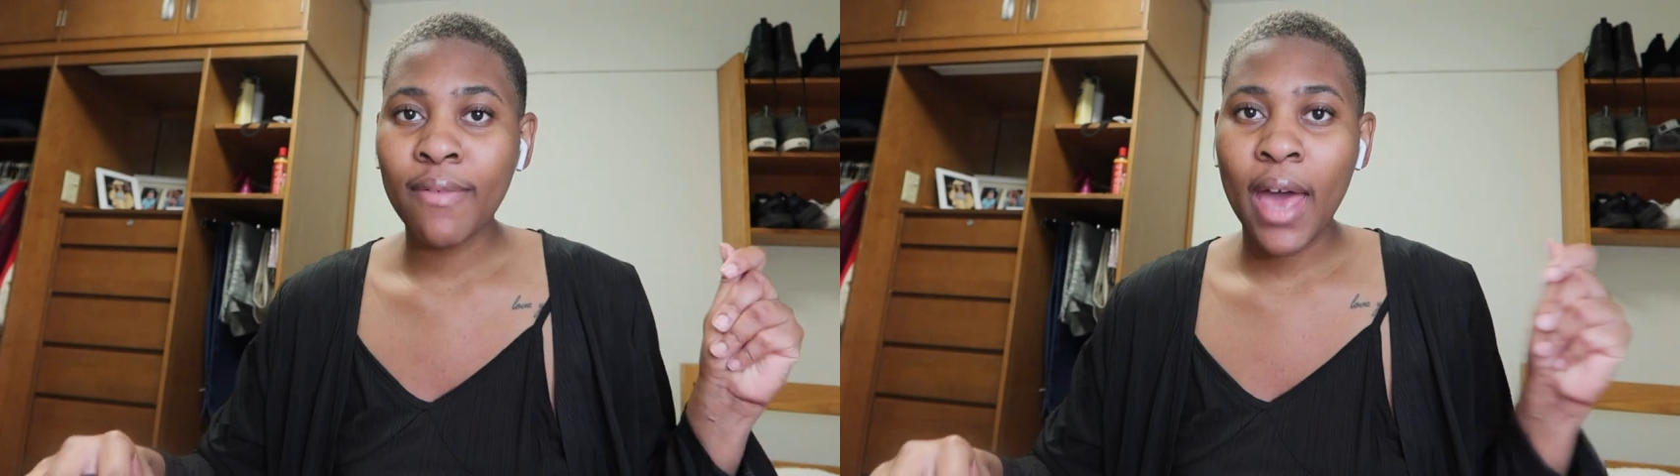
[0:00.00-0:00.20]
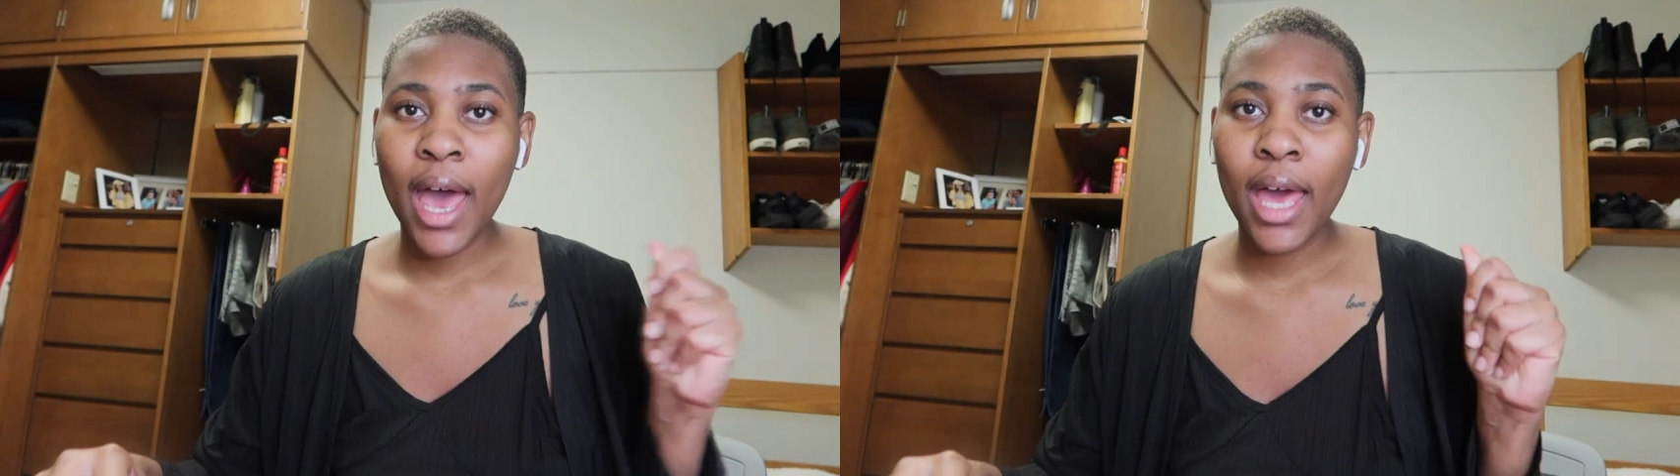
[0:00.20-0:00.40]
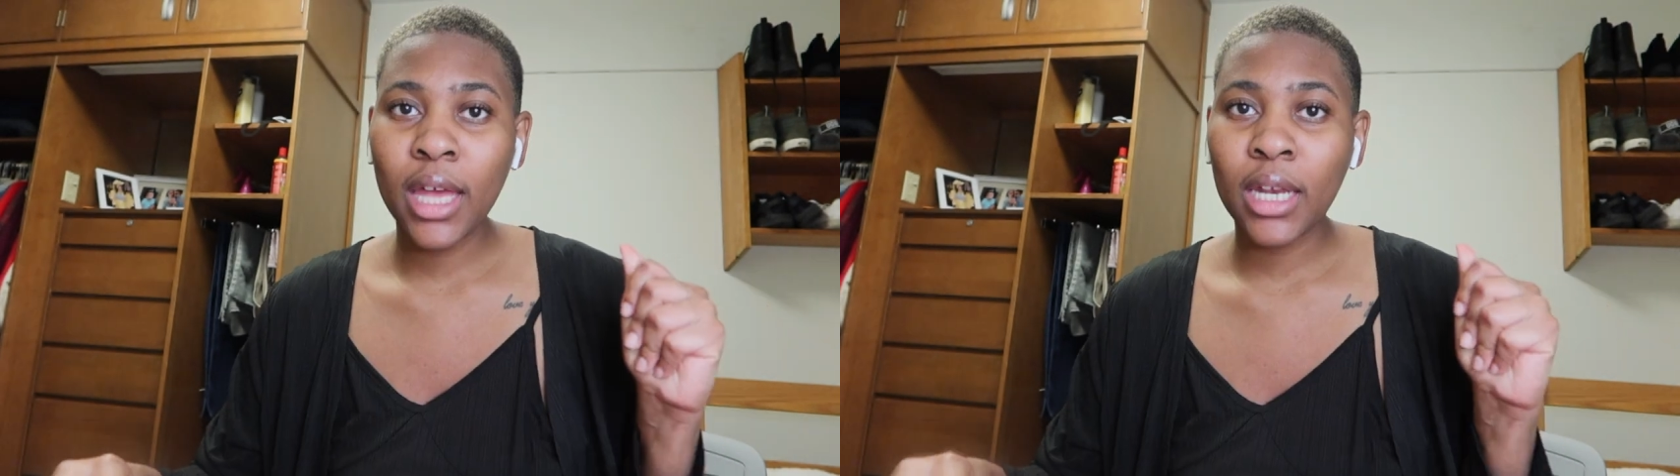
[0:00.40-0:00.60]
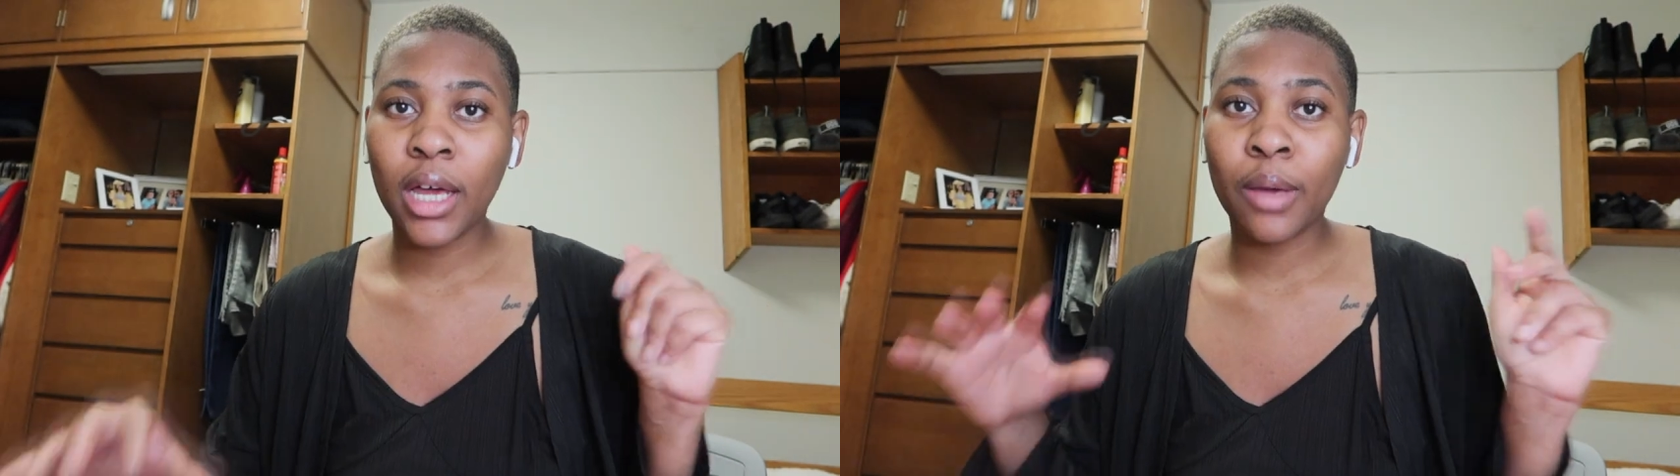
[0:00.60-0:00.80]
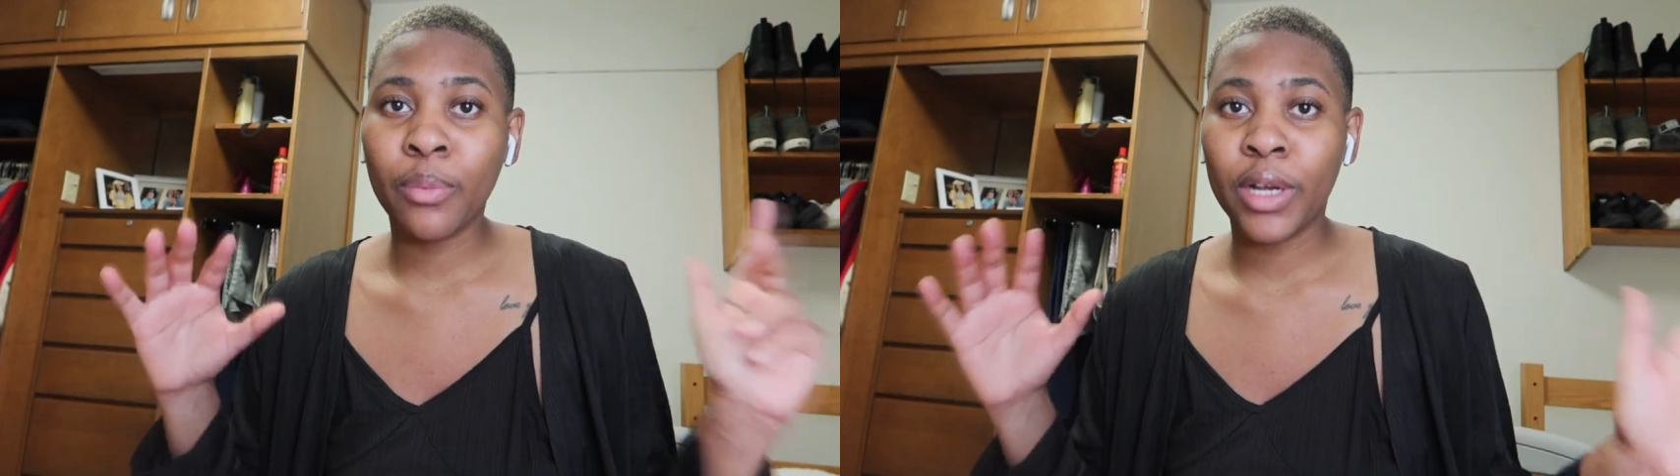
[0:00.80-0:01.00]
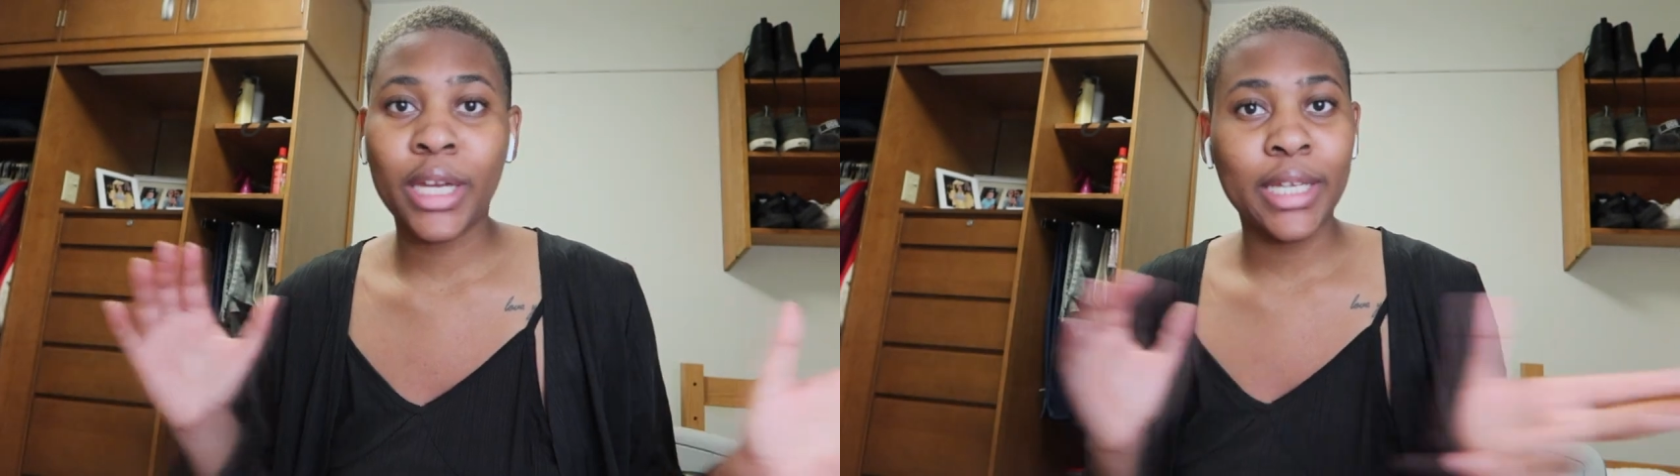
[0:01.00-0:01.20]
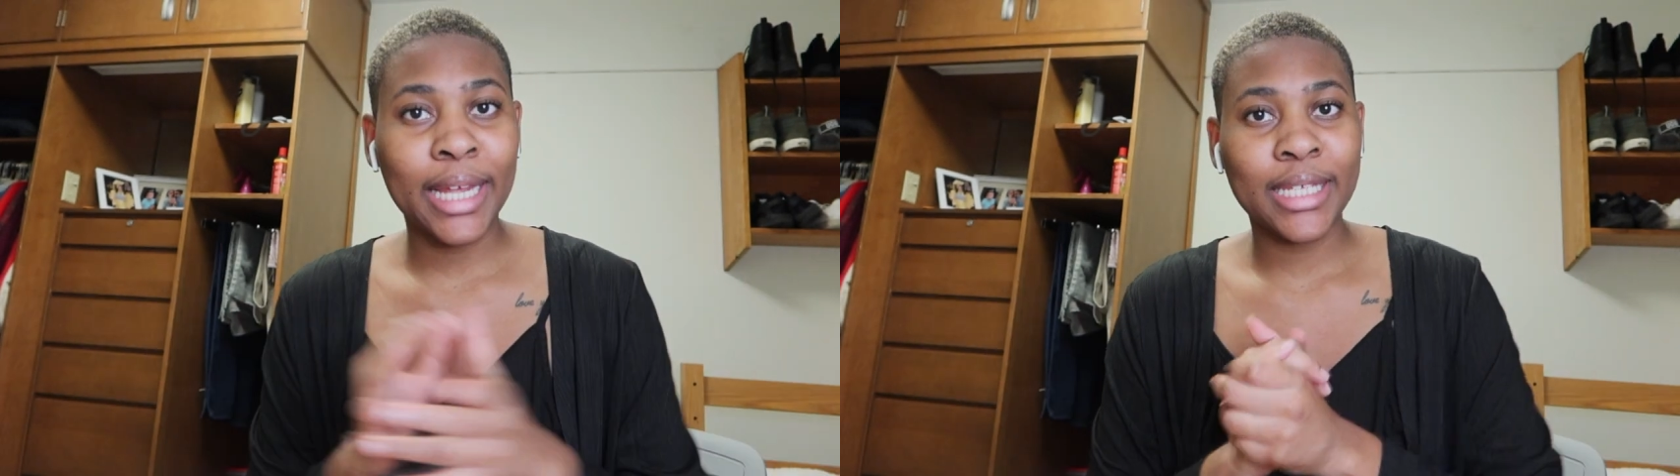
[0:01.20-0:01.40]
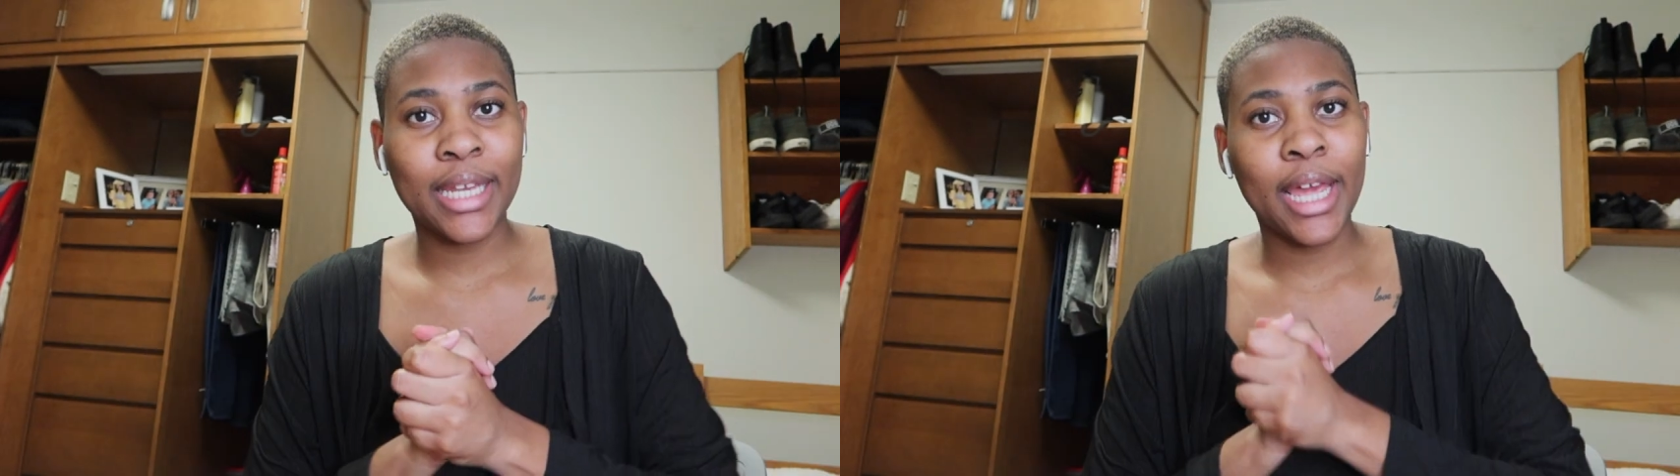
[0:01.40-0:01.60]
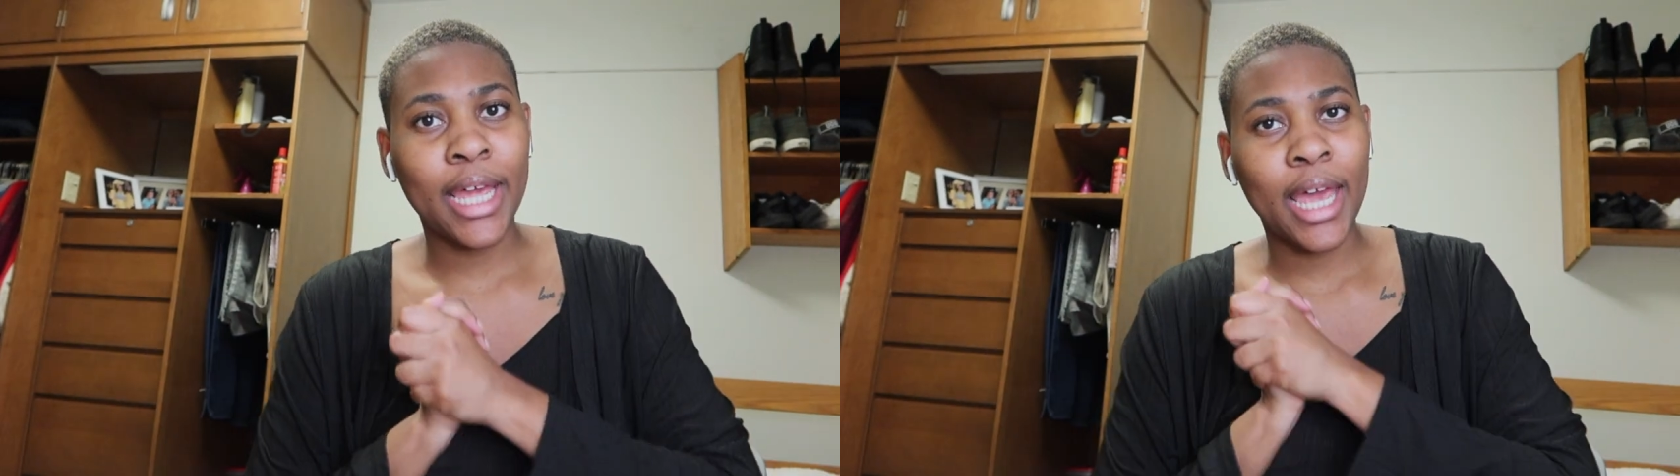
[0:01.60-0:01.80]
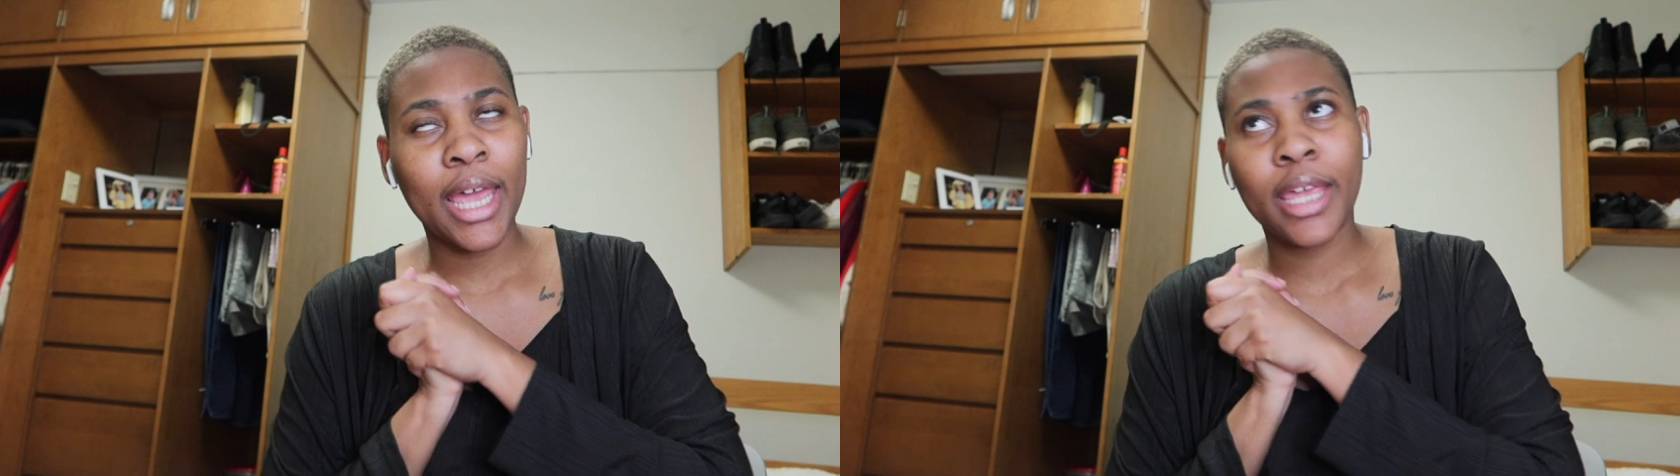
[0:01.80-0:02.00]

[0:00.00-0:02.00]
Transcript: I've had a pretty good day today.